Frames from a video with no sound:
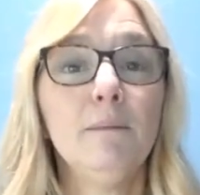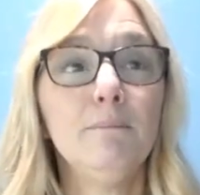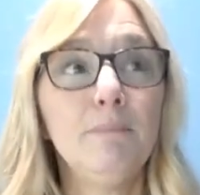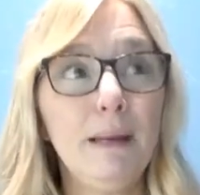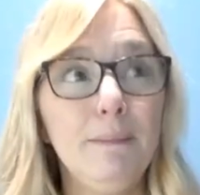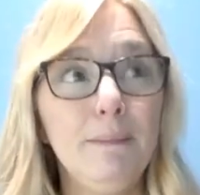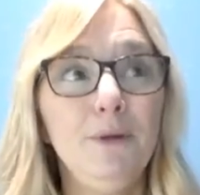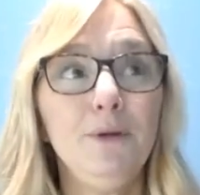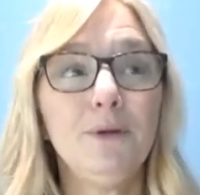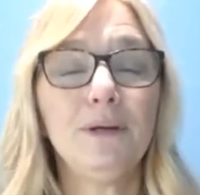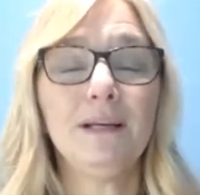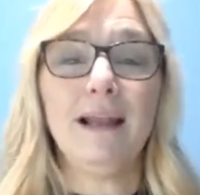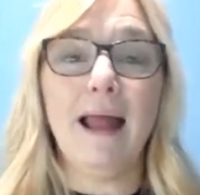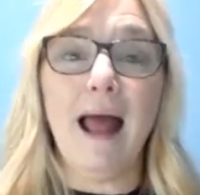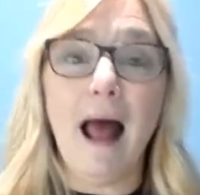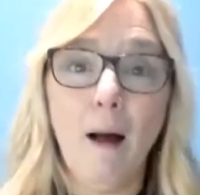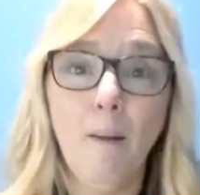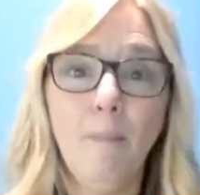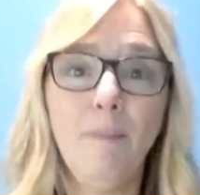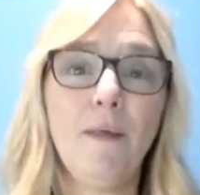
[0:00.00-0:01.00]
Maybe you can
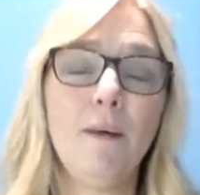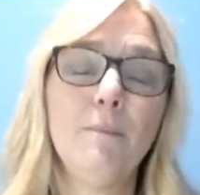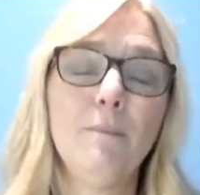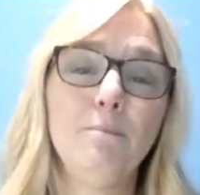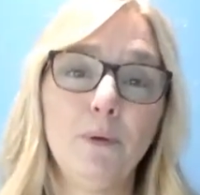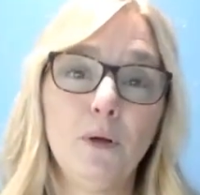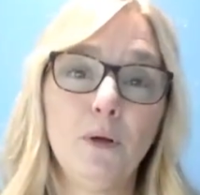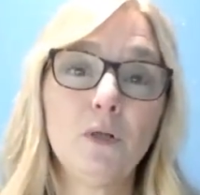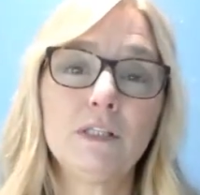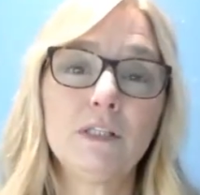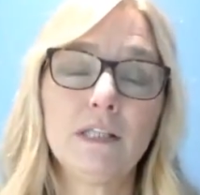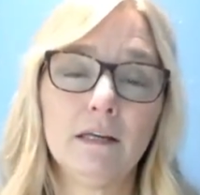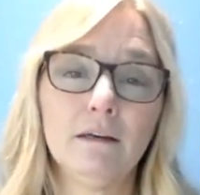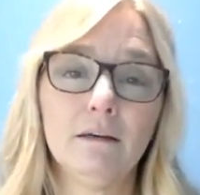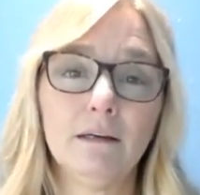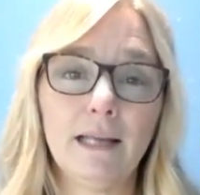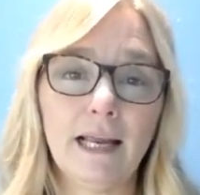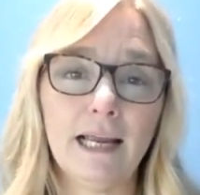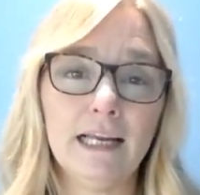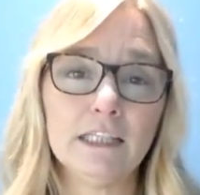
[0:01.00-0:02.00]
help them boost
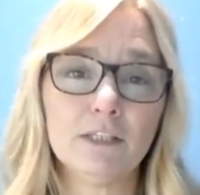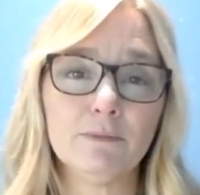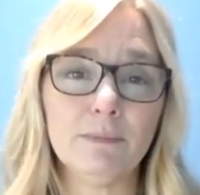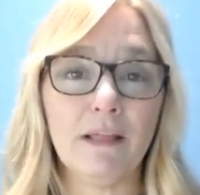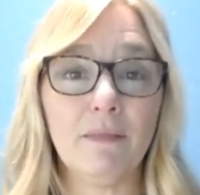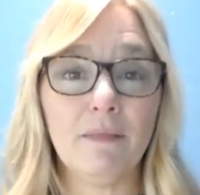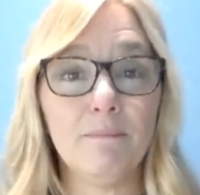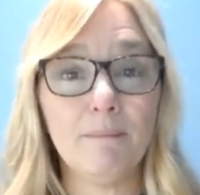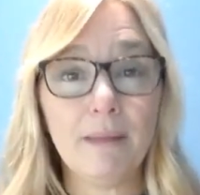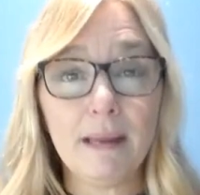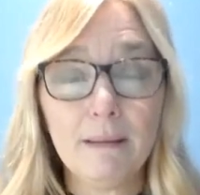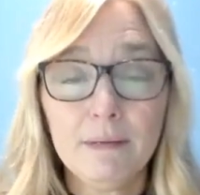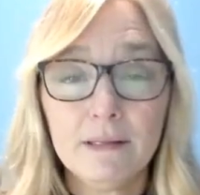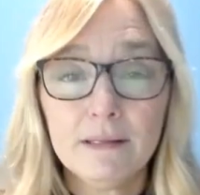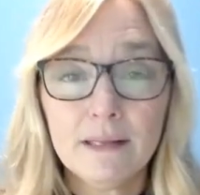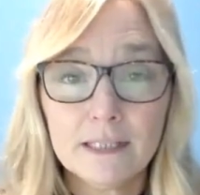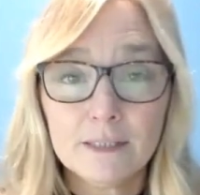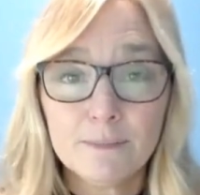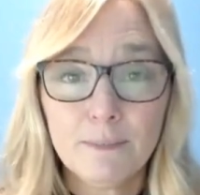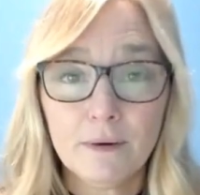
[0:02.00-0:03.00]
their engagement. Maybe
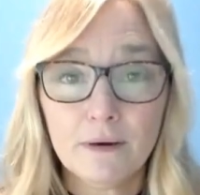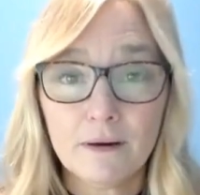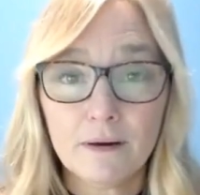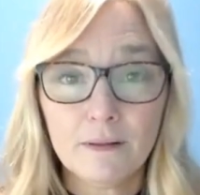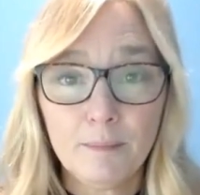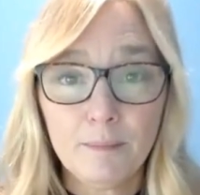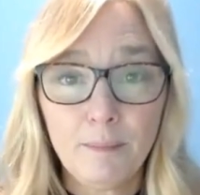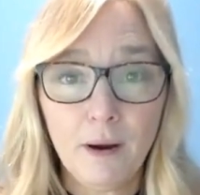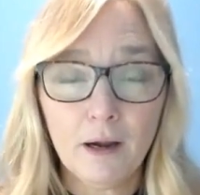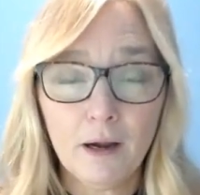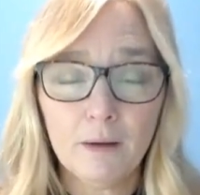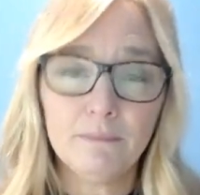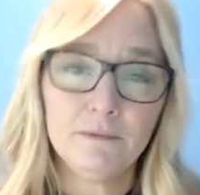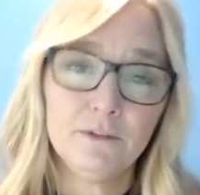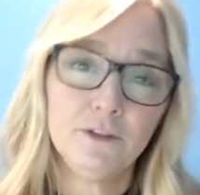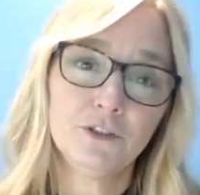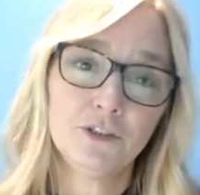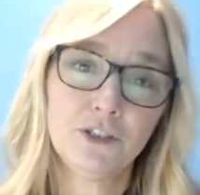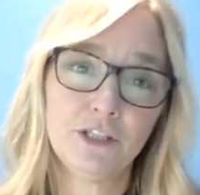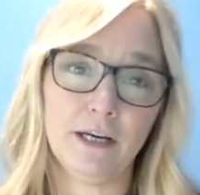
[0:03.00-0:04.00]
that's part of the
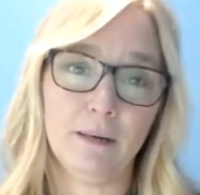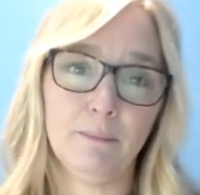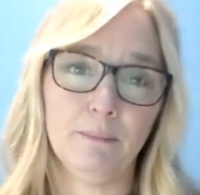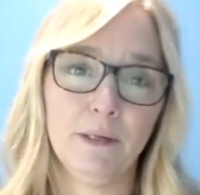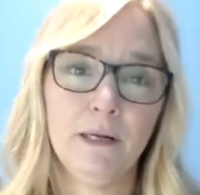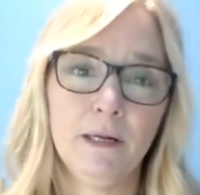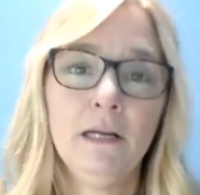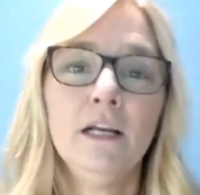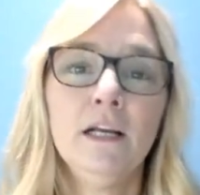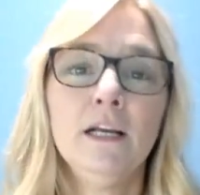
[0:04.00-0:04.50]
partnership.